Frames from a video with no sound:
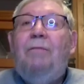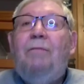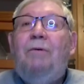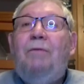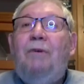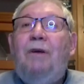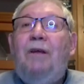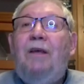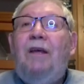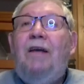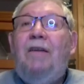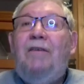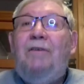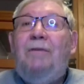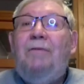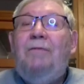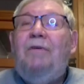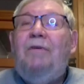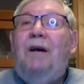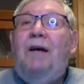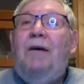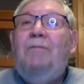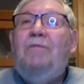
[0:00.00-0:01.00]
But we got
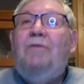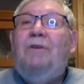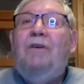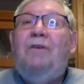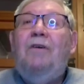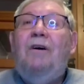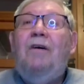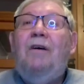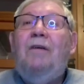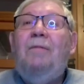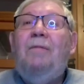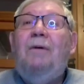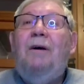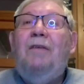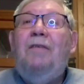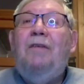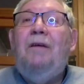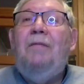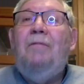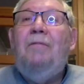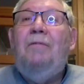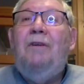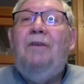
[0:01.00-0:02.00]
2 times to talk about
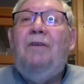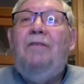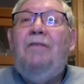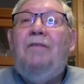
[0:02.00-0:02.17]
them.